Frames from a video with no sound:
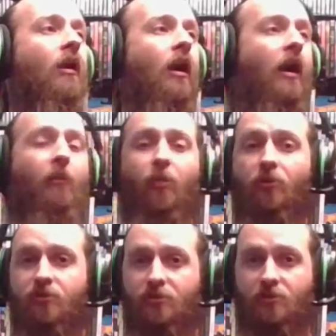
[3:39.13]

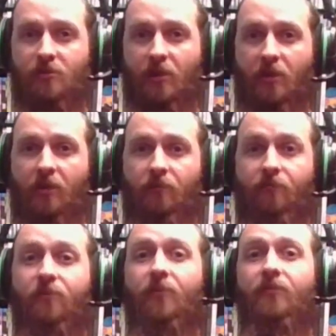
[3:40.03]
purchased a
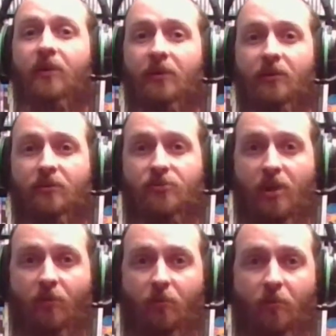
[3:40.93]
15-inch
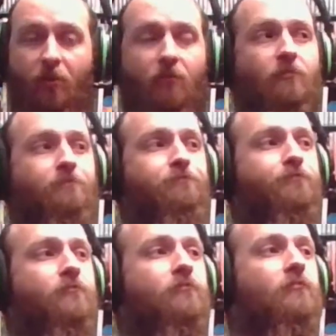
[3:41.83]
outer barrel.
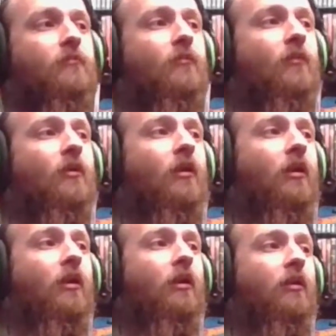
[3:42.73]

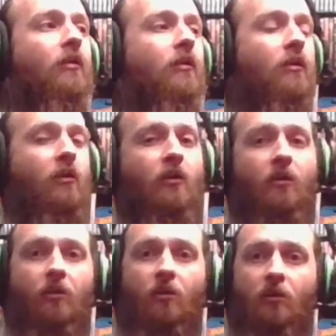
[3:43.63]

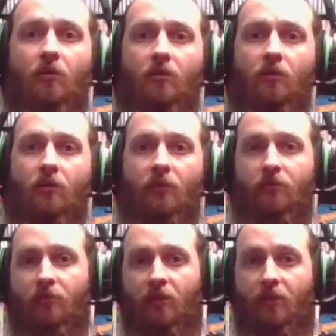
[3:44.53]
I do
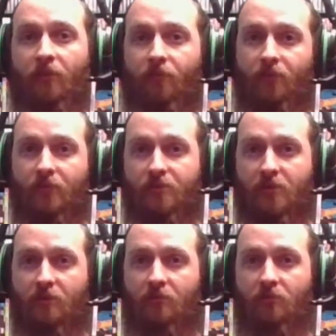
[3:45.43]
not have a
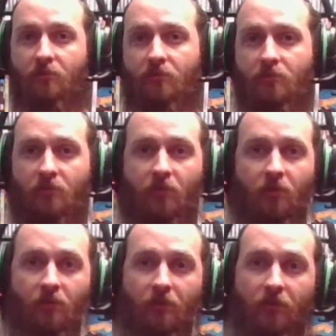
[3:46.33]
standard
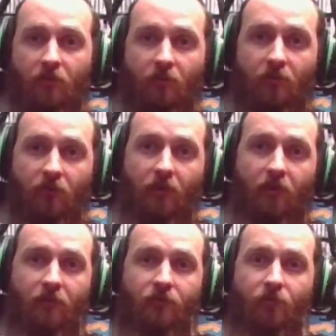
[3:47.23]
end on here yet,
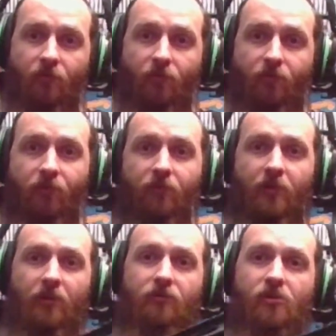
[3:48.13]
so it's a
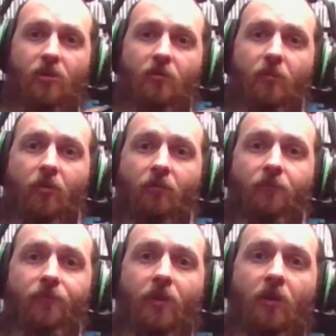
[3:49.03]
15-inch outer barrel.
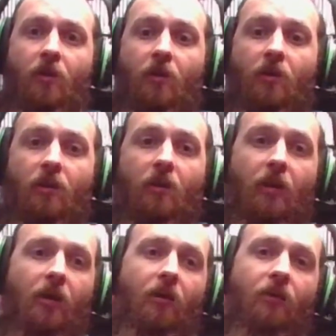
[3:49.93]
It
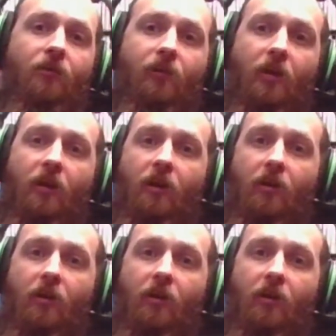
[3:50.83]
has a